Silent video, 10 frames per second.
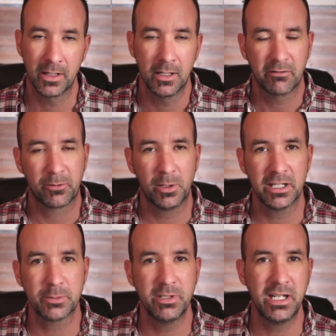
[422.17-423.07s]
For
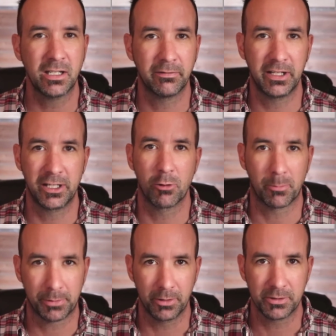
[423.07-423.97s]
us, we take a video
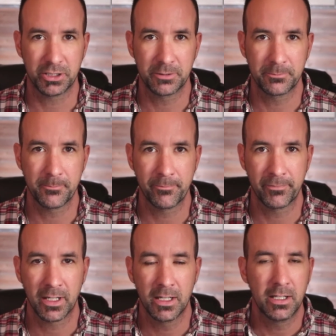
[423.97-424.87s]
approach.
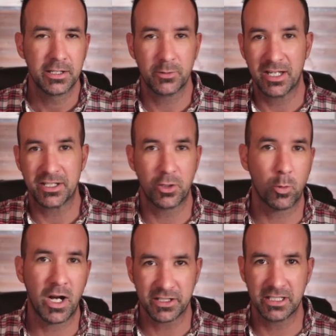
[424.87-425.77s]
So as you're
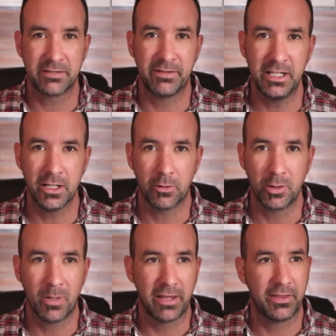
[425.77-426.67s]
watching this video, you
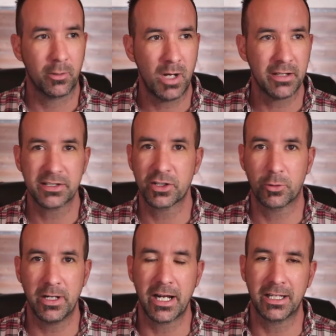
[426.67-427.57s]
might think, wow, this is
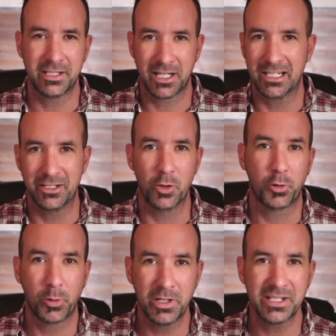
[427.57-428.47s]
great. I get to kind of know
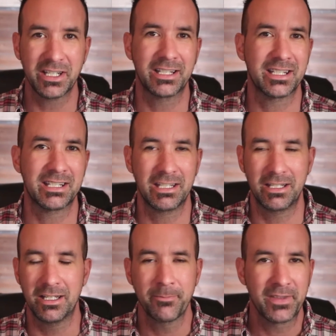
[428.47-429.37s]
Chris. I get to
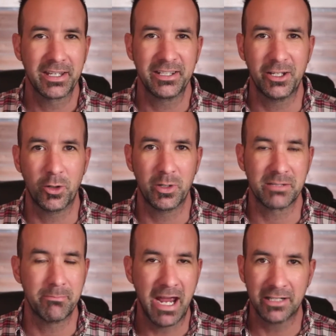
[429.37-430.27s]
see, you know, his
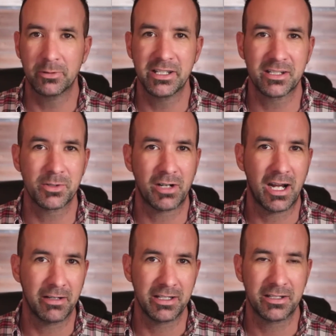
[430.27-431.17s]
mannerisms or how
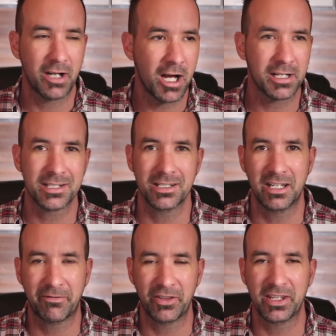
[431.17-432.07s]
he talks and
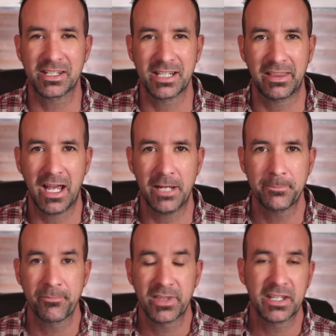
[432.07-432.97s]
different things like that.
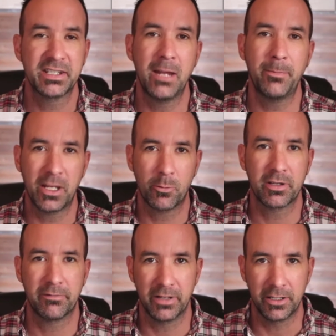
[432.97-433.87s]
Same thing with the
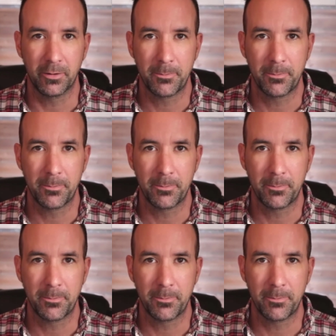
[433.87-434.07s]
video.